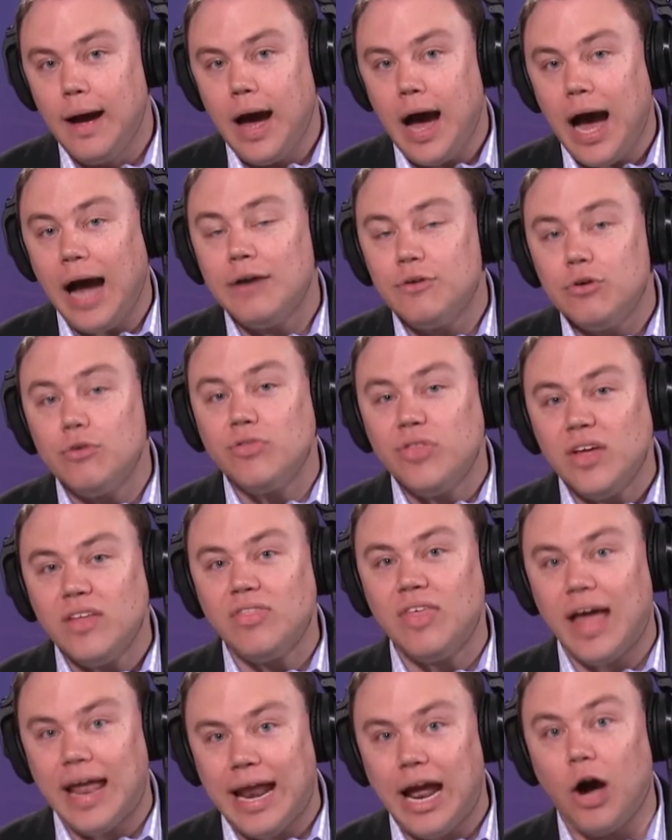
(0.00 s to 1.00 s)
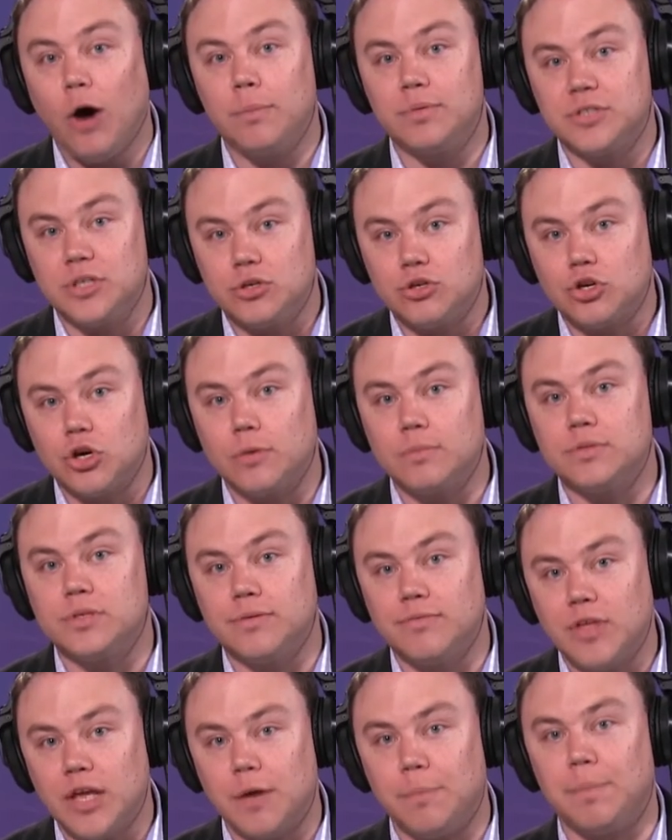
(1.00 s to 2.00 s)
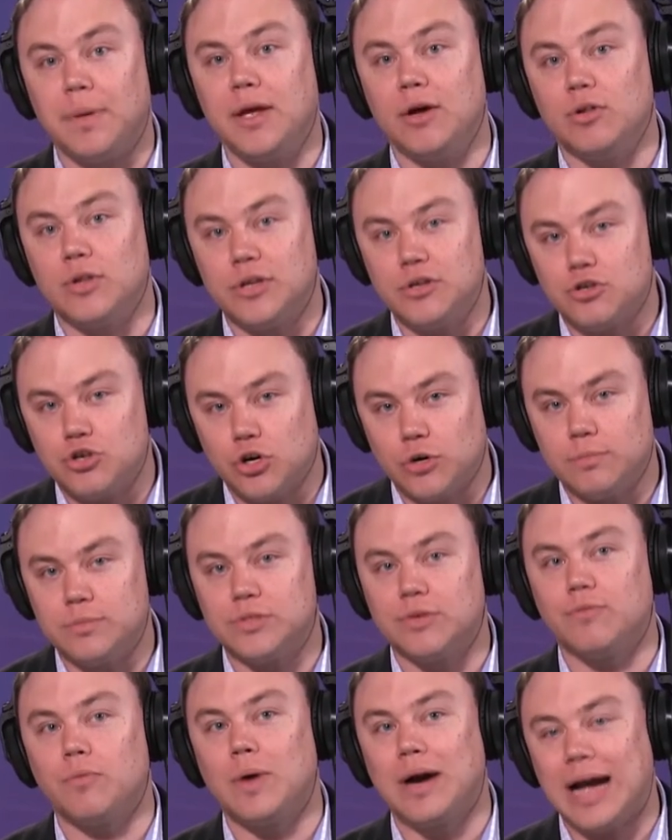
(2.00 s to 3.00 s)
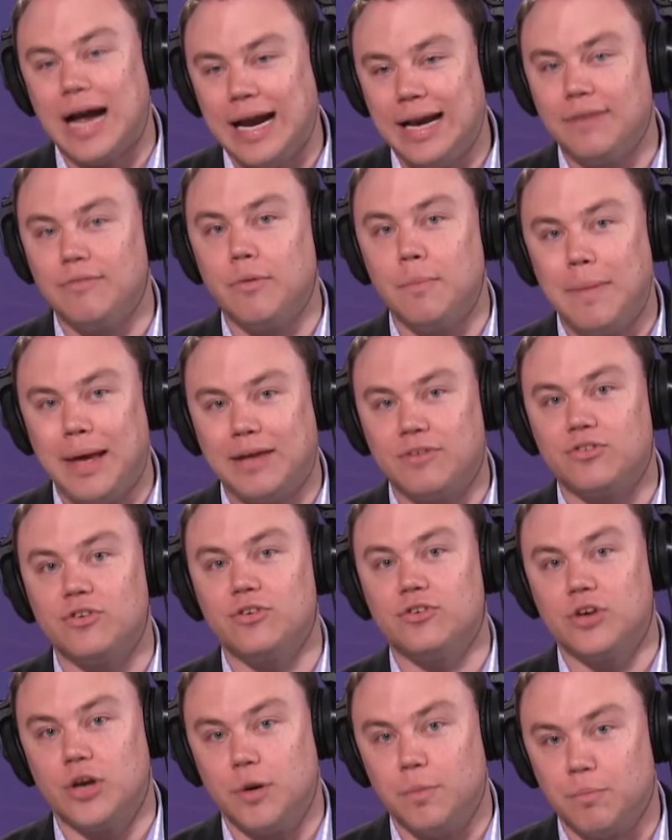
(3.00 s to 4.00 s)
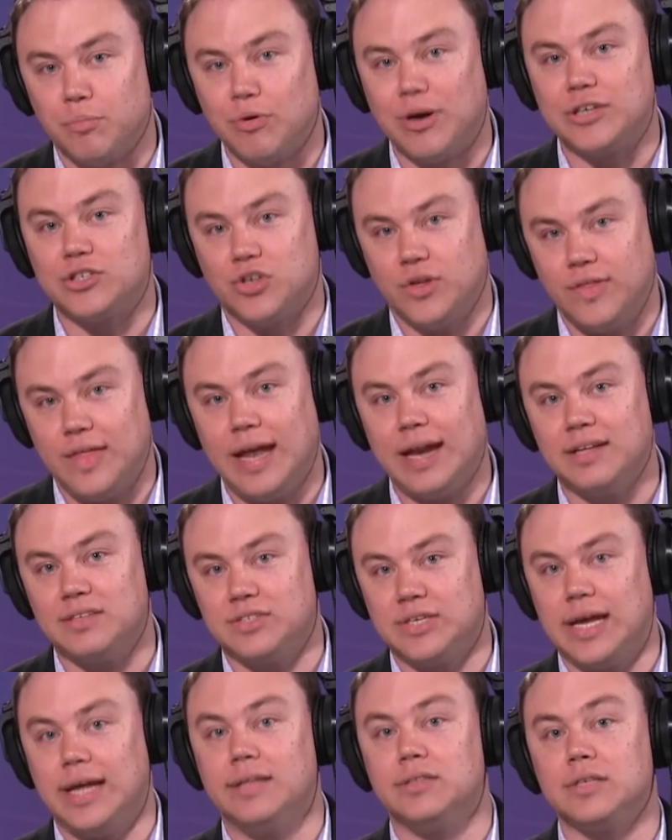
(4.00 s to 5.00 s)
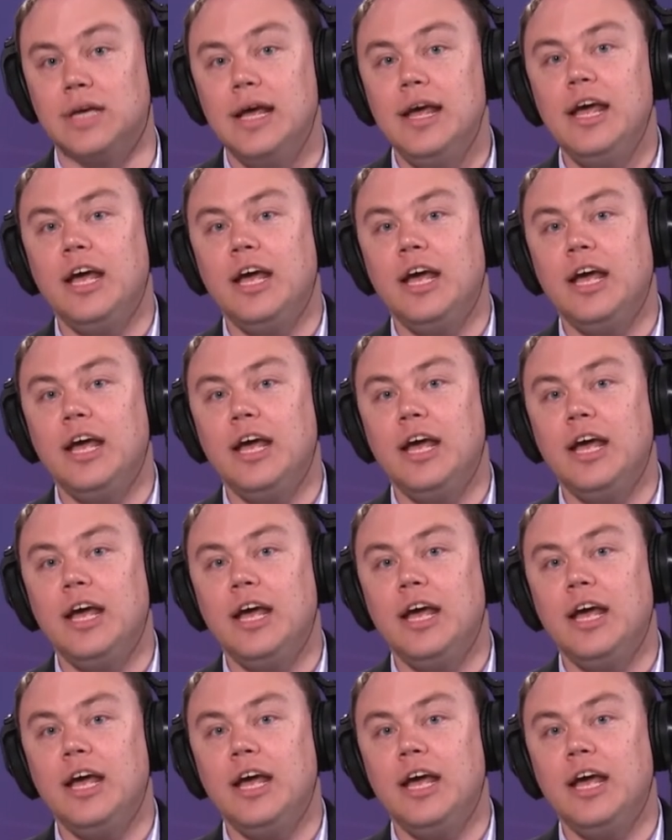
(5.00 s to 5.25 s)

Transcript: I do think that helps in terms of the appeal, in terms of what kind of a message and impression that it sends,